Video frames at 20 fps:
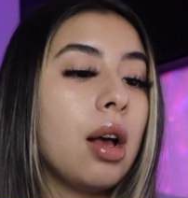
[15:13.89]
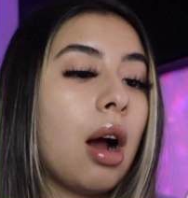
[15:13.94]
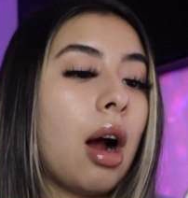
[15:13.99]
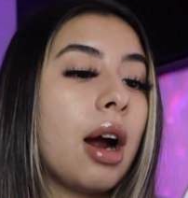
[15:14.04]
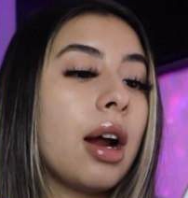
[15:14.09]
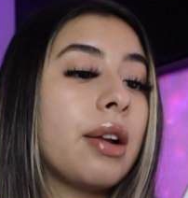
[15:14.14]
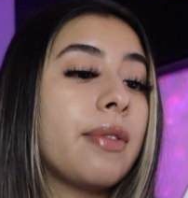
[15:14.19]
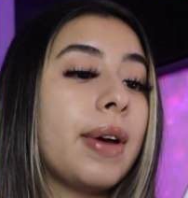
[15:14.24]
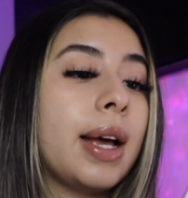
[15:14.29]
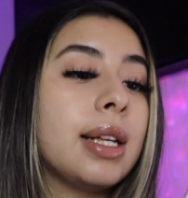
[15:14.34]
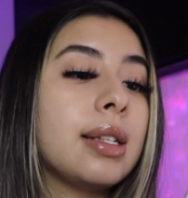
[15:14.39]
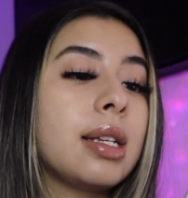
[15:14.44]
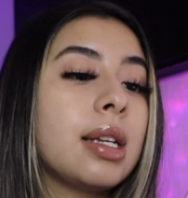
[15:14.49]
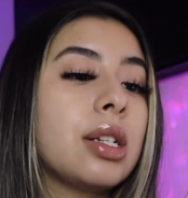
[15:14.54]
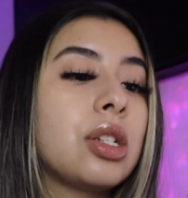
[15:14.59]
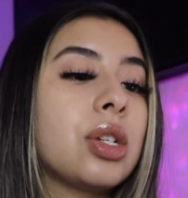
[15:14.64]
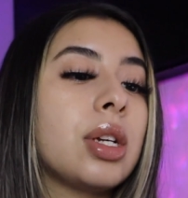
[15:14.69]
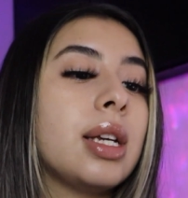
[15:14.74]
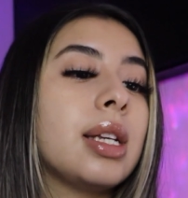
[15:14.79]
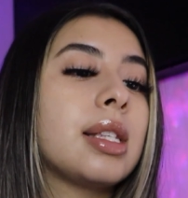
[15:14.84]
Our
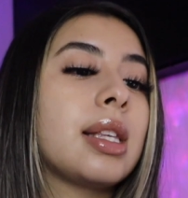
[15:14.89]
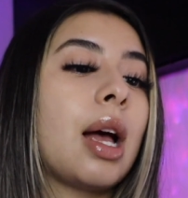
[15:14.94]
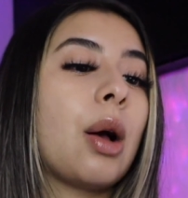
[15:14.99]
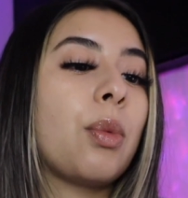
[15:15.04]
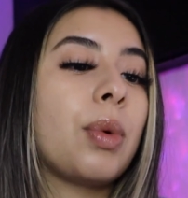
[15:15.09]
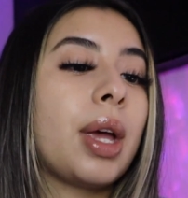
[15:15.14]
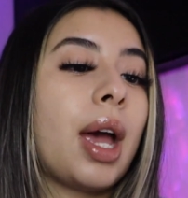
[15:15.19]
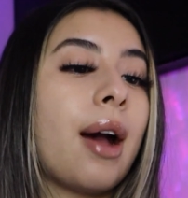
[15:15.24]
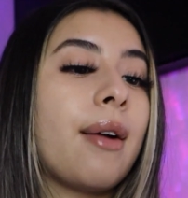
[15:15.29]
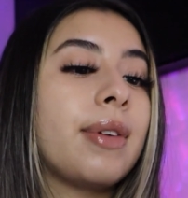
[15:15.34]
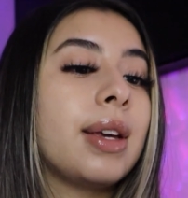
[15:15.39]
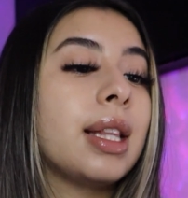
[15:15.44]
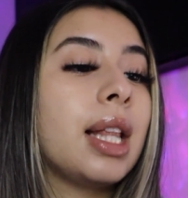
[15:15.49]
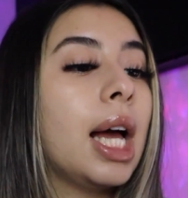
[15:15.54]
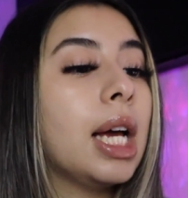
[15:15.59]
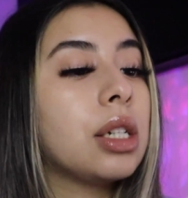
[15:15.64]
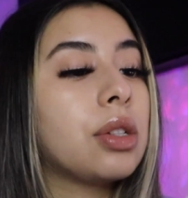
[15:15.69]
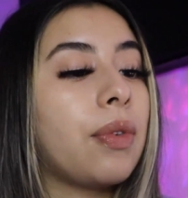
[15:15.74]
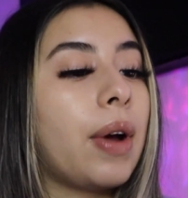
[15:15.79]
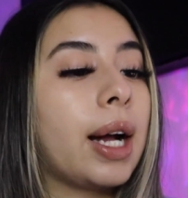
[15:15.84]
advantage is that we have a
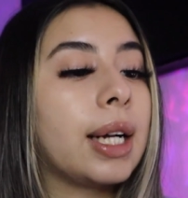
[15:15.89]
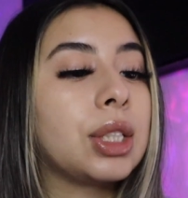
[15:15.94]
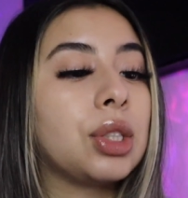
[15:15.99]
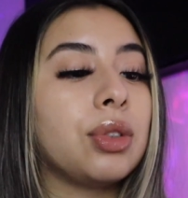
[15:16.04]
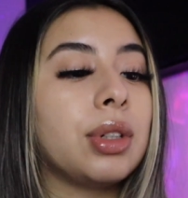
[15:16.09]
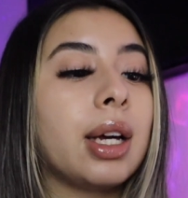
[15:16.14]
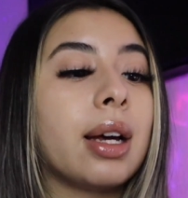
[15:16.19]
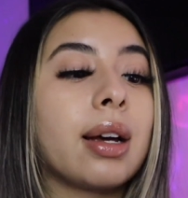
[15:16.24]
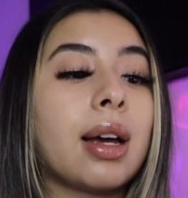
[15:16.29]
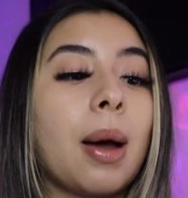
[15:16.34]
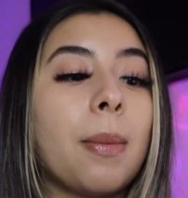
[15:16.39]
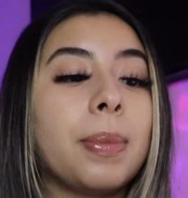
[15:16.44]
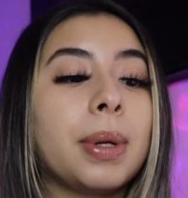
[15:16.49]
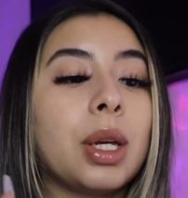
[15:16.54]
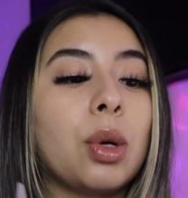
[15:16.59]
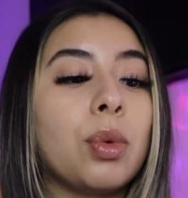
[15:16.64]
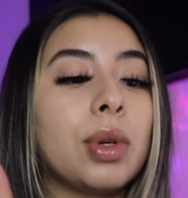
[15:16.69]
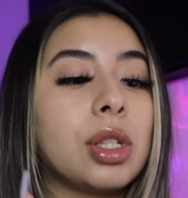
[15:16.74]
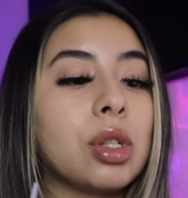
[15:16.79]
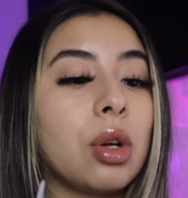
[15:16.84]
lash factory and
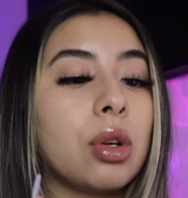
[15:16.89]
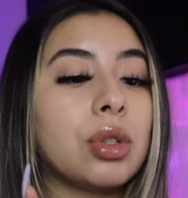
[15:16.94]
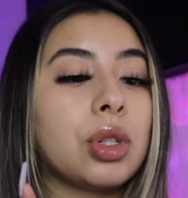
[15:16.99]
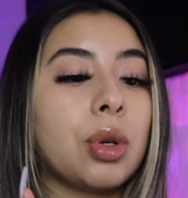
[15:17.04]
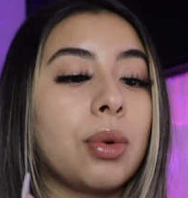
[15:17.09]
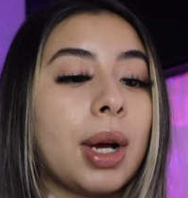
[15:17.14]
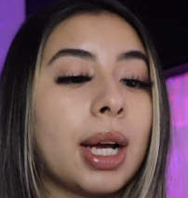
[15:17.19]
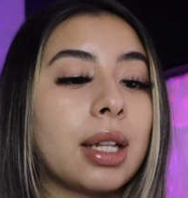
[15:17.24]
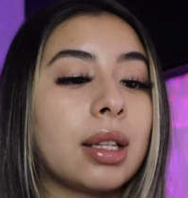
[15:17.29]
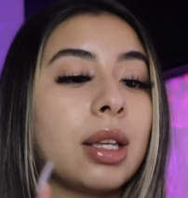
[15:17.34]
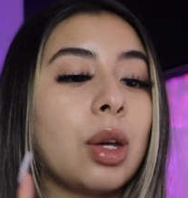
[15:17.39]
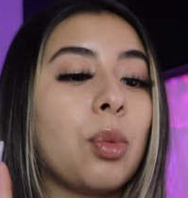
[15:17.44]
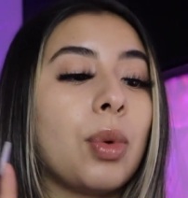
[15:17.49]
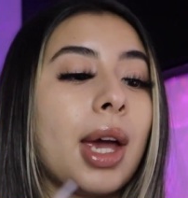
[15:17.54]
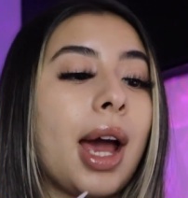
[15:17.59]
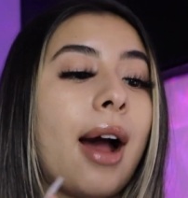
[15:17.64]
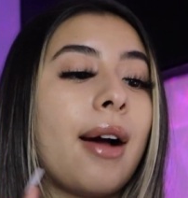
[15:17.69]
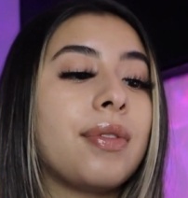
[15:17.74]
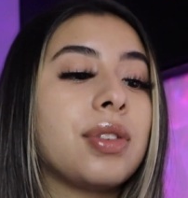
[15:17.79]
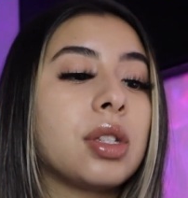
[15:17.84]
company we sold directly. We
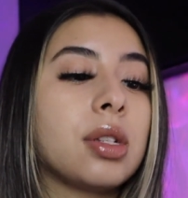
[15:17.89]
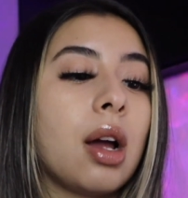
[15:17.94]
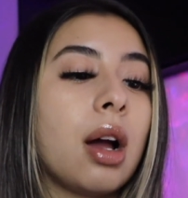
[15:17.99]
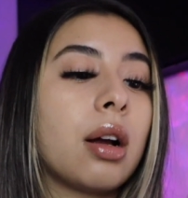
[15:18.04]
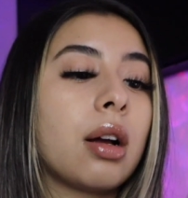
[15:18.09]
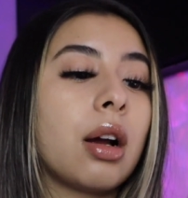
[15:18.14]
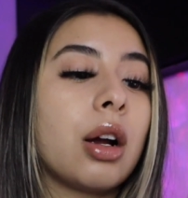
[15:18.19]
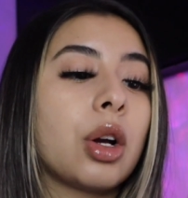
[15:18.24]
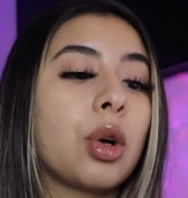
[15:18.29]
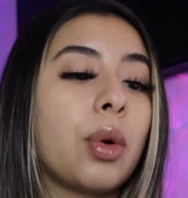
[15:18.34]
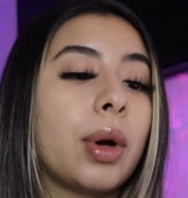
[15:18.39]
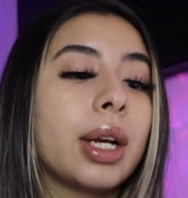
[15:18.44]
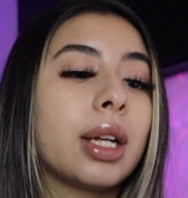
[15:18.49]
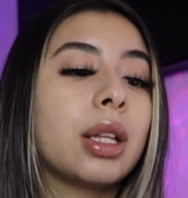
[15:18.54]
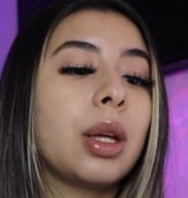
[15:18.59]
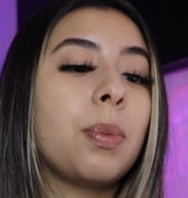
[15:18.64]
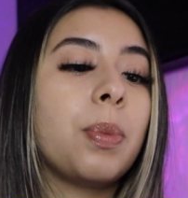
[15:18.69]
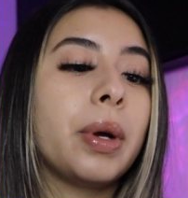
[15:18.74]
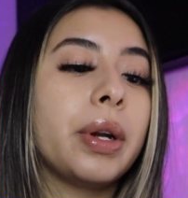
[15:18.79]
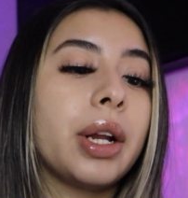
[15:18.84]
have stock, our
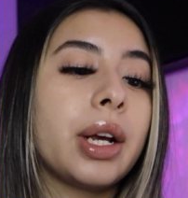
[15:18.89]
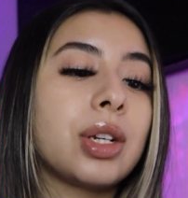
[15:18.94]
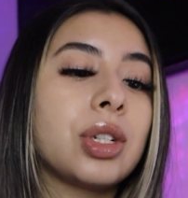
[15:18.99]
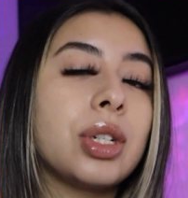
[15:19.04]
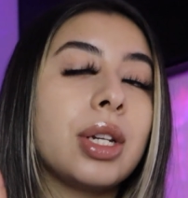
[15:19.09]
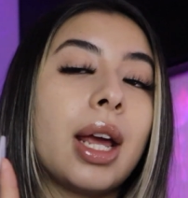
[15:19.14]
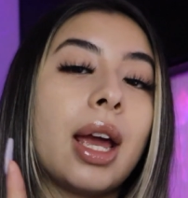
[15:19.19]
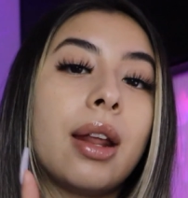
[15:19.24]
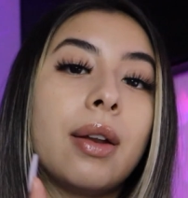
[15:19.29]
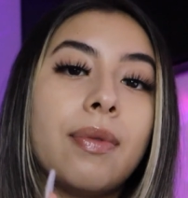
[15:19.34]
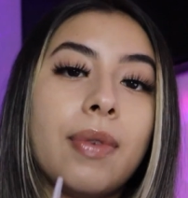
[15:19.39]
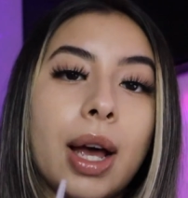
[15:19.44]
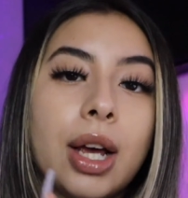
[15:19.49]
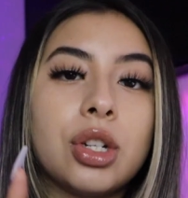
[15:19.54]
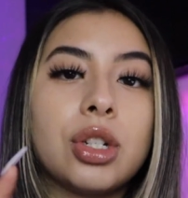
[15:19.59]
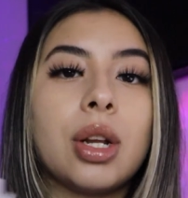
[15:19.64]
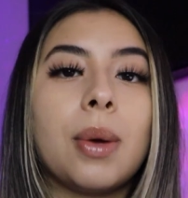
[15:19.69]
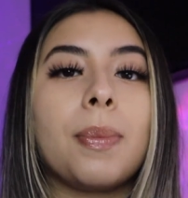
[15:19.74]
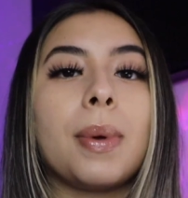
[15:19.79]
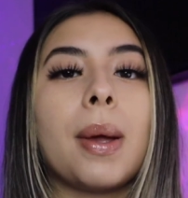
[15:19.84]
quickly production, and
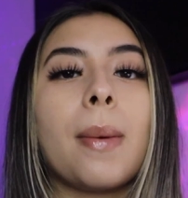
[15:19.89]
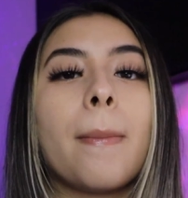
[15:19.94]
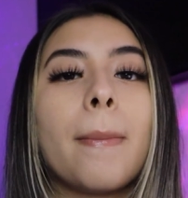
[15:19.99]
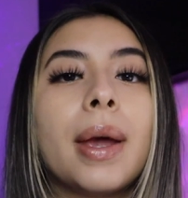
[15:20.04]
fast shipping.